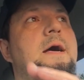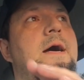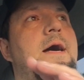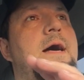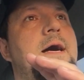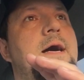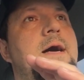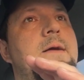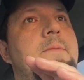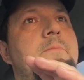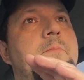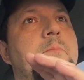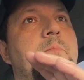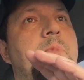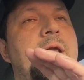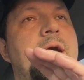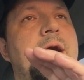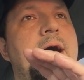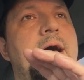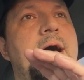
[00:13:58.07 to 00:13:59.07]

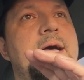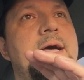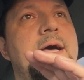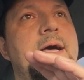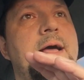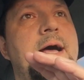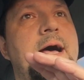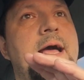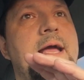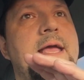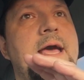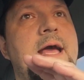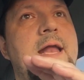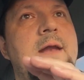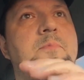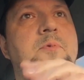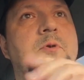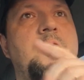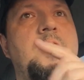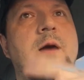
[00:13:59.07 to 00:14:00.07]
but I
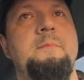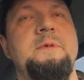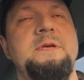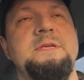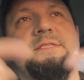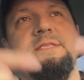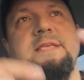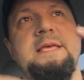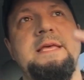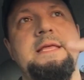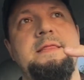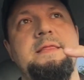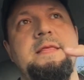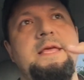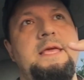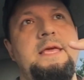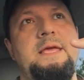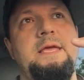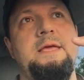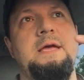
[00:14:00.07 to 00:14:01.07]
kind of promised in
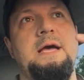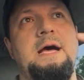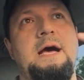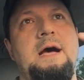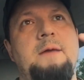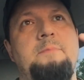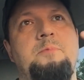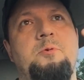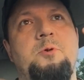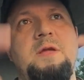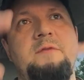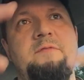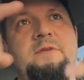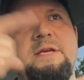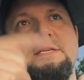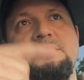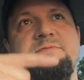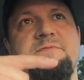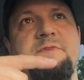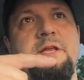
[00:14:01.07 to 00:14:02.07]
the
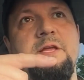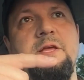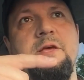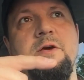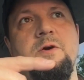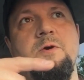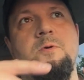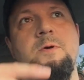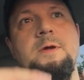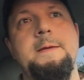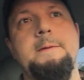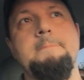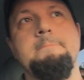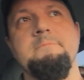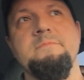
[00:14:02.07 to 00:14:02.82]
previous video